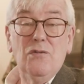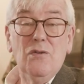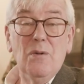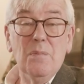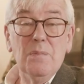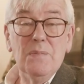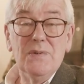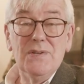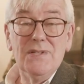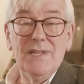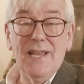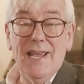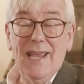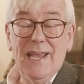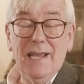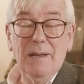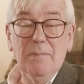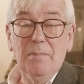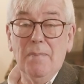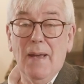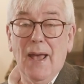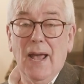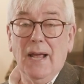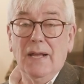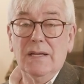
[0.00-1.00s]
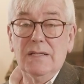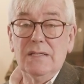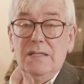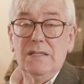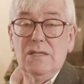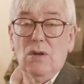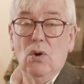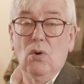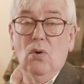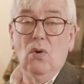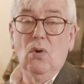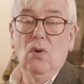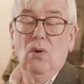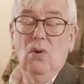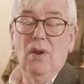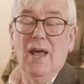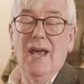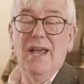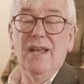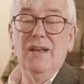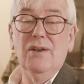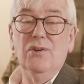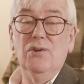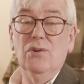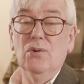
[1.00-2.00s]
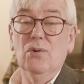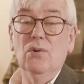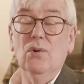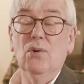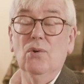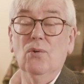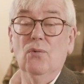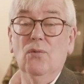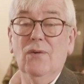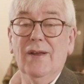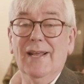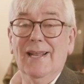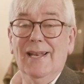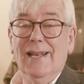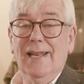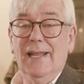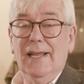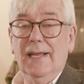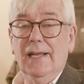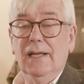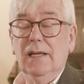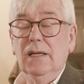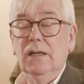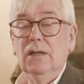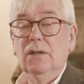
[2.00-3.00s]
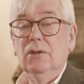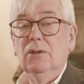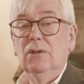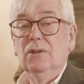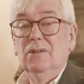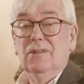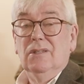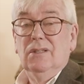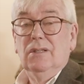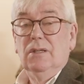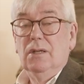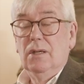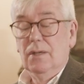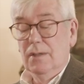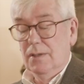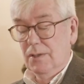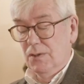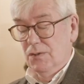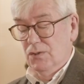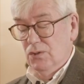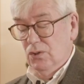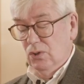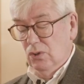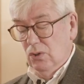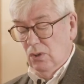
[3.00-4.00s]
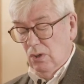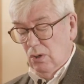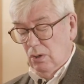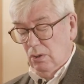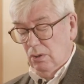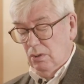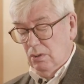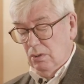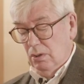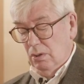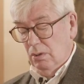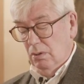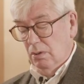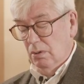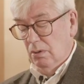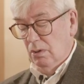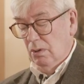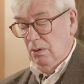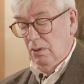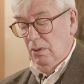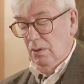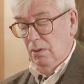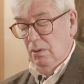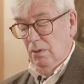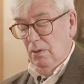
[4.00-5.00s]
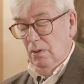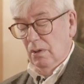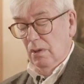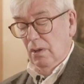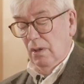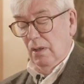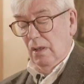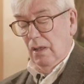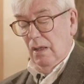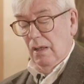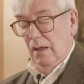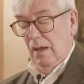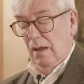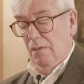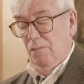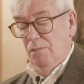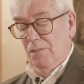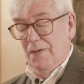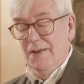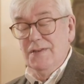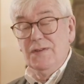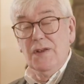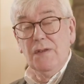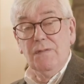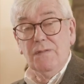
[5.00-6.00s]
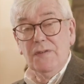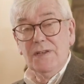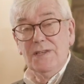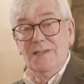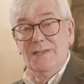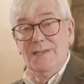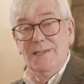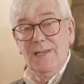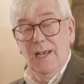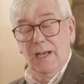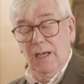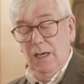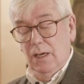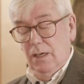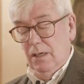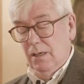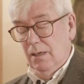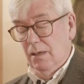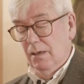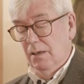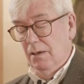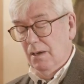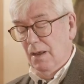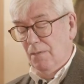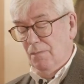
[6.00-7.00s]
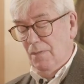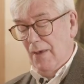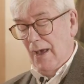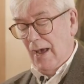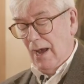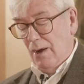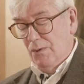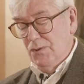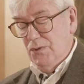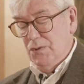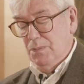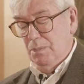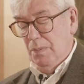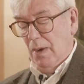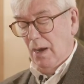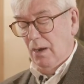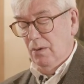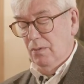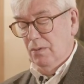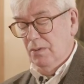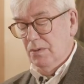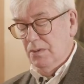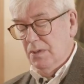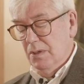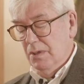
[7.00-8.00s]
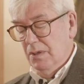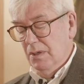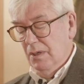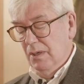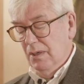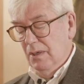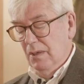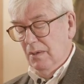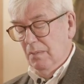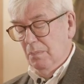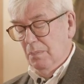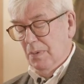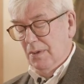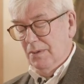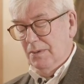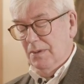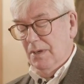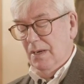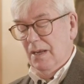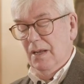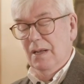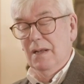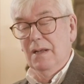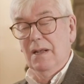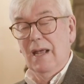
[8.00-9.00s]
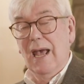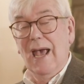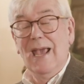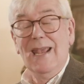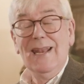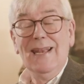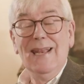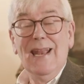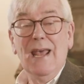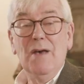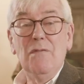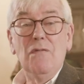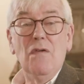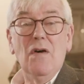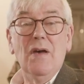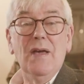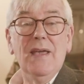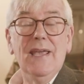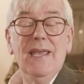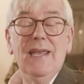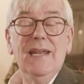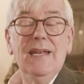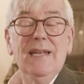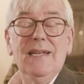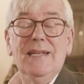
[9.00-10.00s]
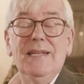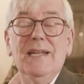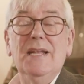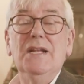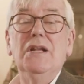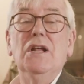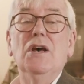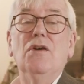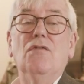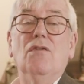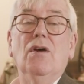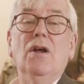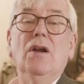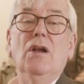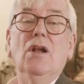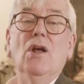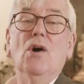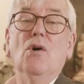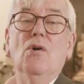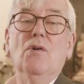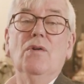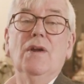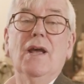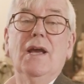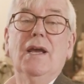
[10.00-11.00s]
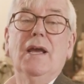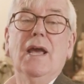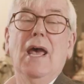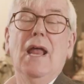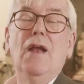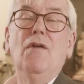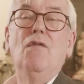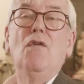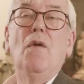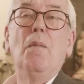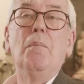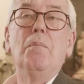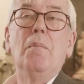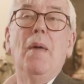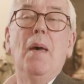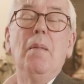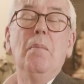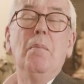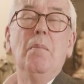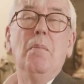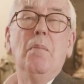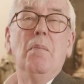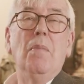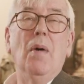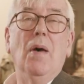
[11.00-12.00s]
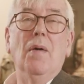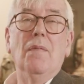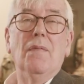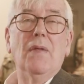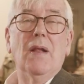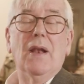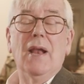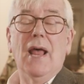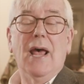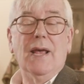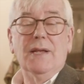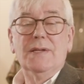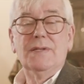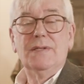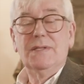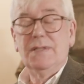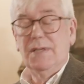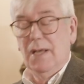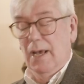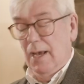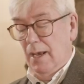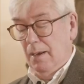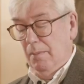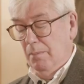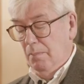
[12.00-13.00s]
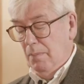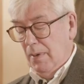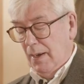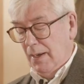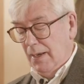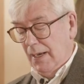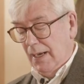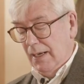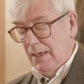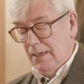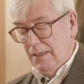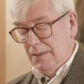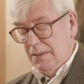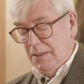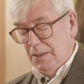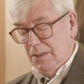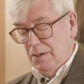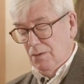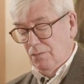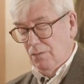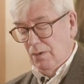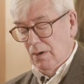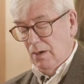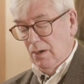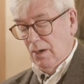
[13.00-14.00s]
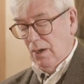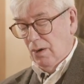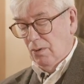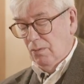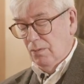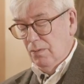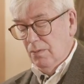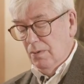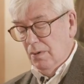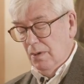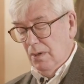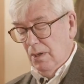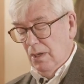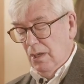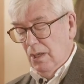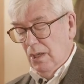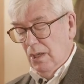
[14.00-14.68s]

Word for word: from saying Mass, all I do really is cook and visit the sick and the housebound. But I never eat dinner alone. I can't remember the last time I ate dinner alone